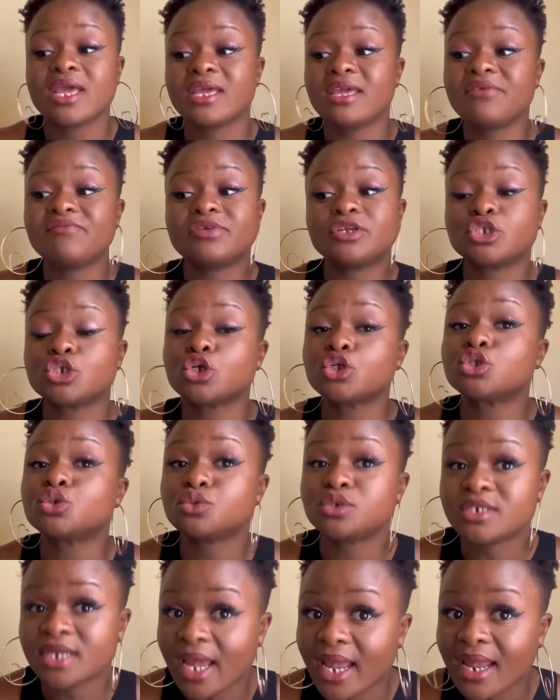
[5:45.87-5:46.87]
even till
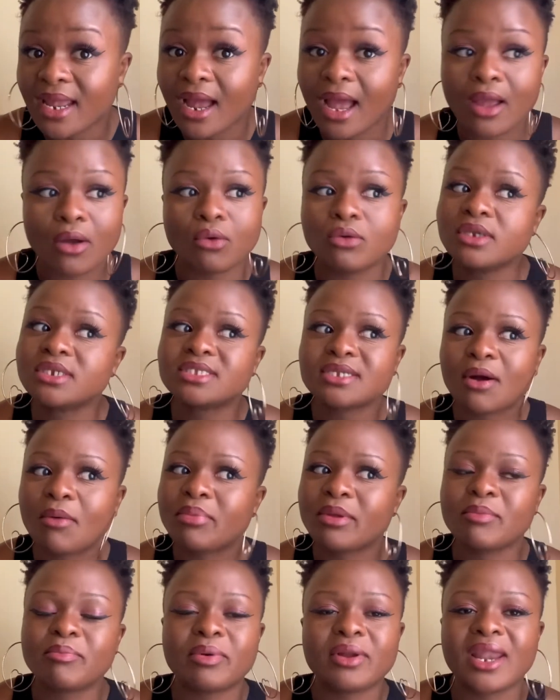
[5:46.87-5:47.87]
today, I always tell
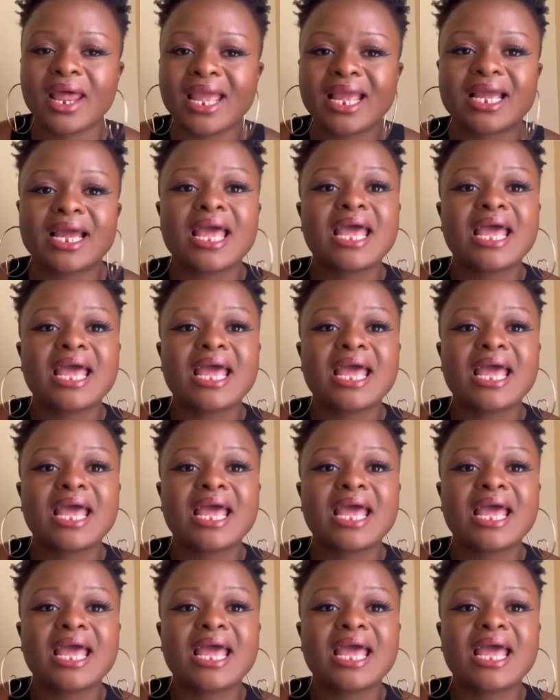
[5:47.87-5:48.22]
people, like,